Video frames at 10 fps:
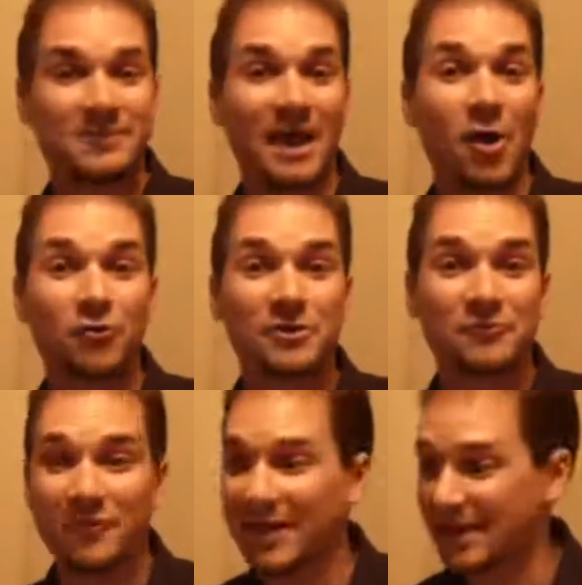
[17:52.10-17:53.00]
Calgary
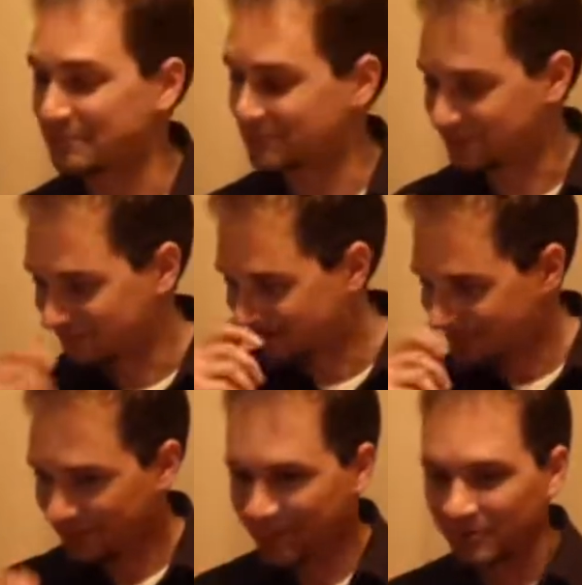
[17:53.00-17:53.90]
Flames.
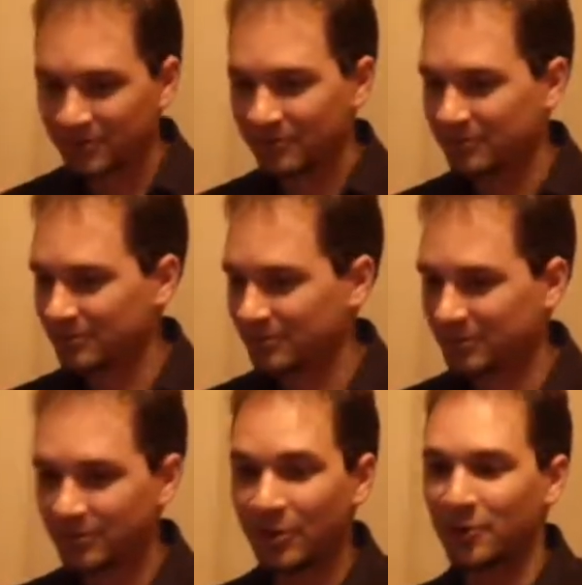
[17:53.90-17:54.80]

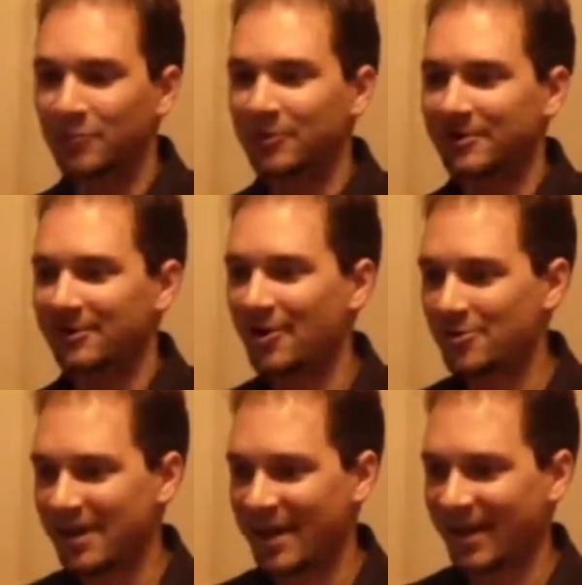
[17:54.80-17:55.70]
Whew.
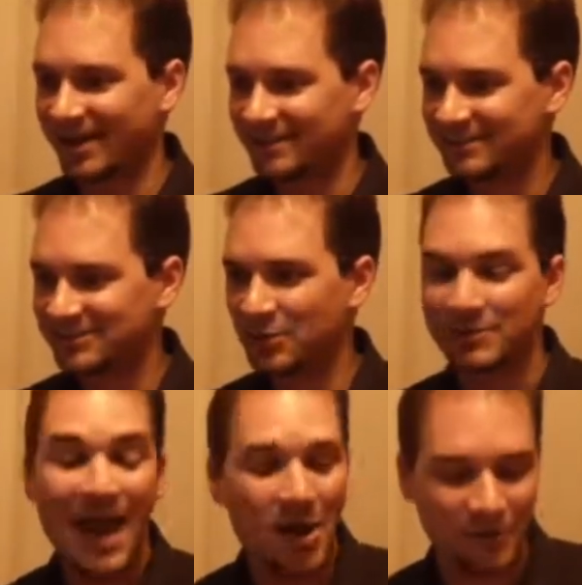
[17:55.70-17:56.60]
Okay. So
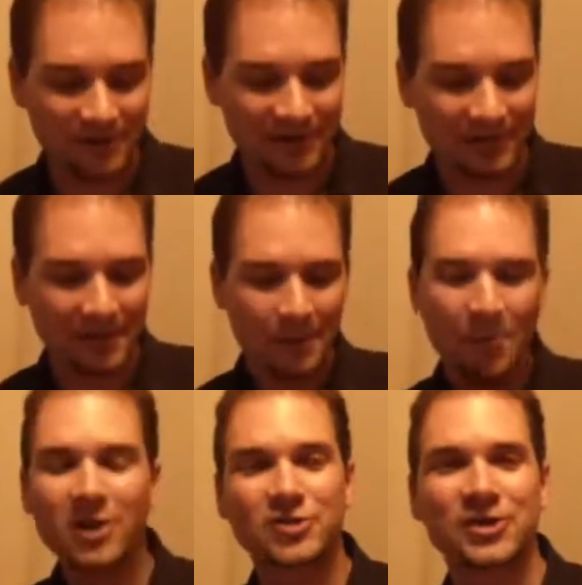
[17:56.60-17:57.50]
Calgary,
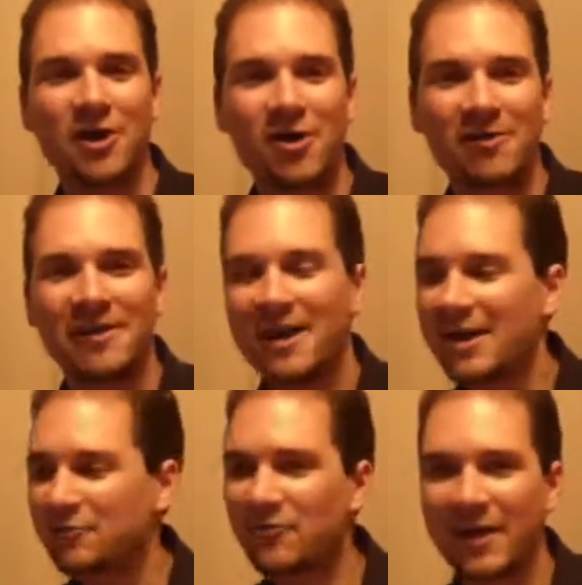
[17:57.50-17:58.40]
Montreal,
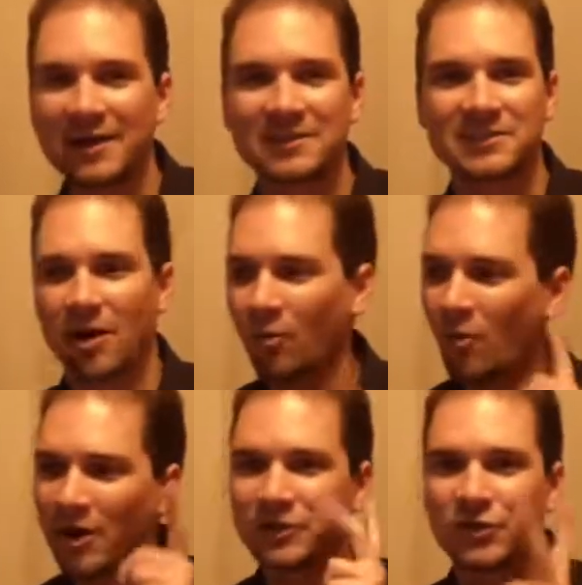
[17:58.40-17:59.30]
and Vegas are
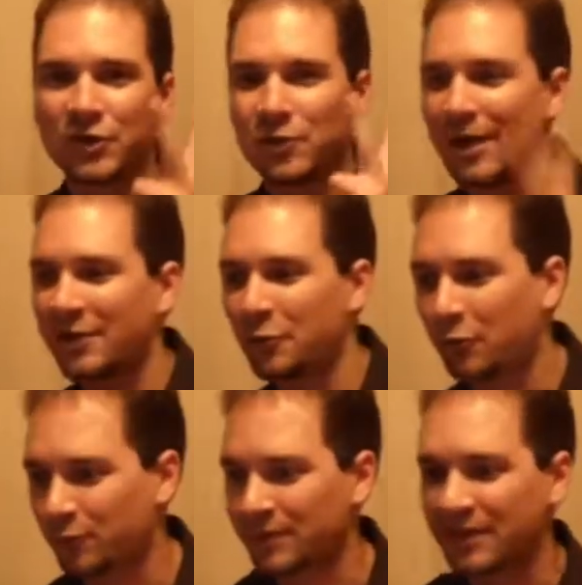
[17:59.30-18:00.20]
1, 2, and
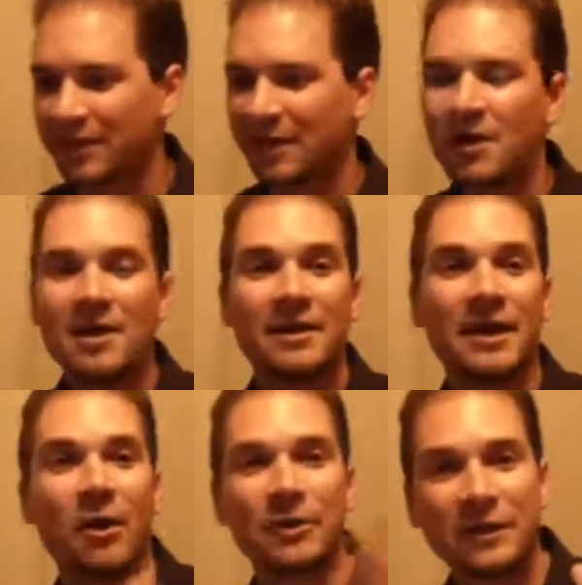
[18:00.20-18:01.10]
3.
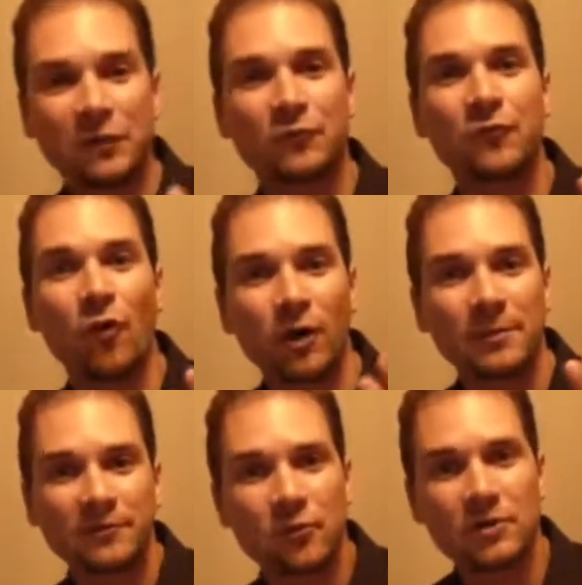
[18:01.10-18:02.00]
Now in the forum,
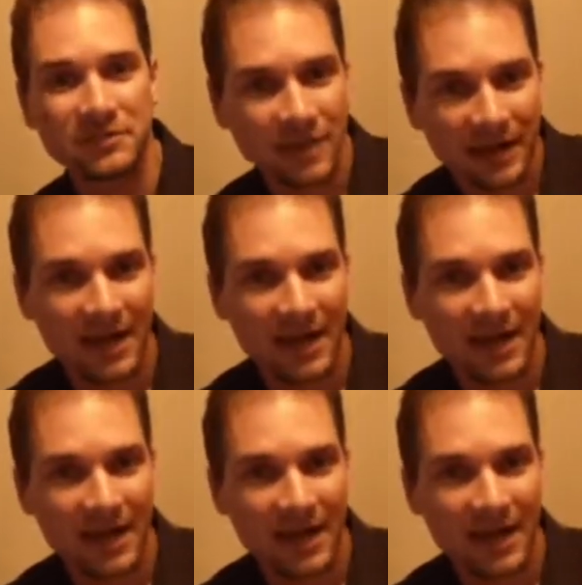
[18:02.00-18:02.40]
of course, I